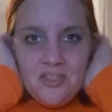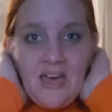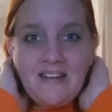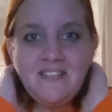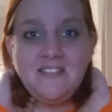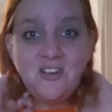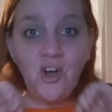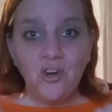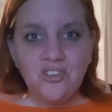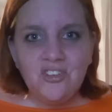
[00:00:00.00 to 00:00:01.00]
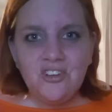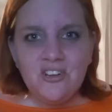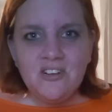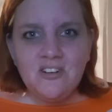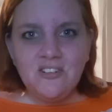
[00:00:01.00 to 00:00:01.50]
That is not
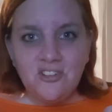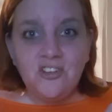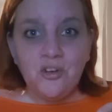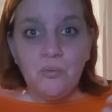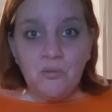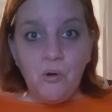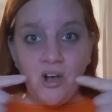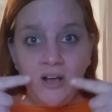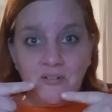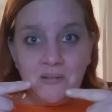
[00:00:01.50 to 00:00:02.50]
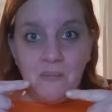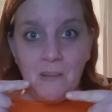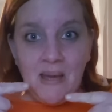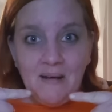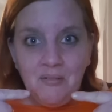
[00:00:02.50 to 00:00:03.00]
to do with what goes in my
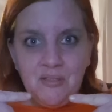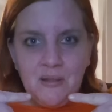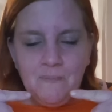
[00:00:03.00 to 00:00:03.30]
mouth.